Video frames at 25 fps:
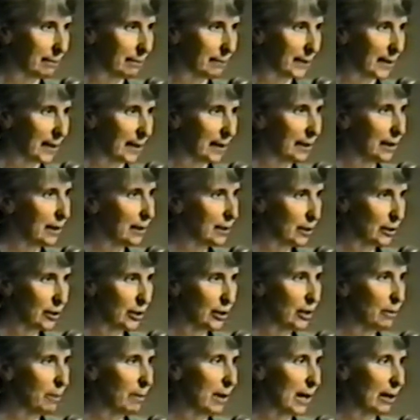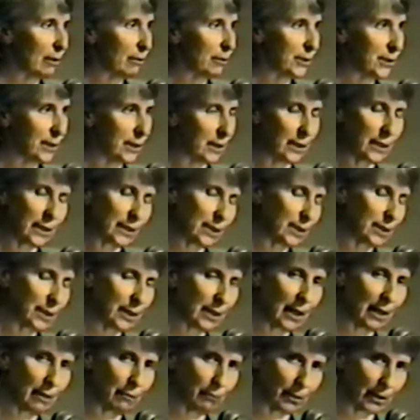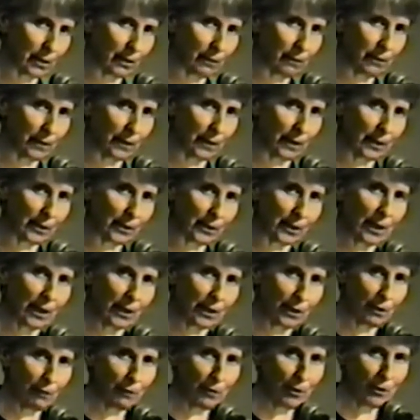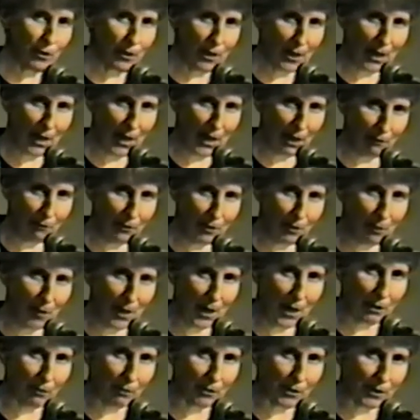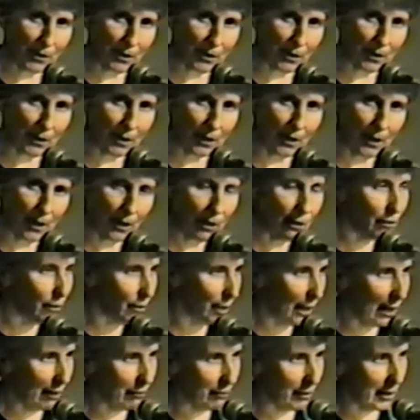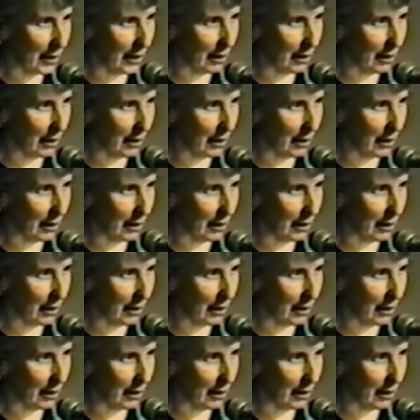This is a democracy that does not work for us. That if you're going to have democracy, you have to have